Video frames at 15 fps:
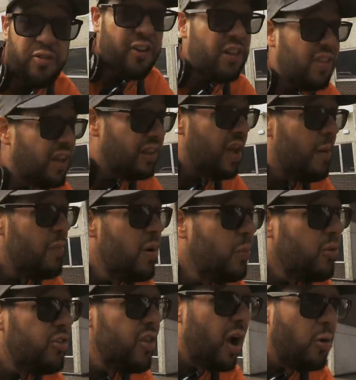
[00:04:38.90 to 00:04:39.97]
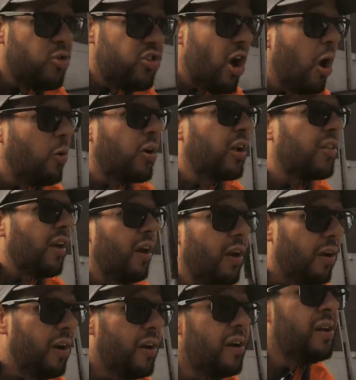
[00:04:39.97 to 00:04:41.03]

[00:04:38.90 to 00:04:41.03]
fitting them was no joke, I tell you.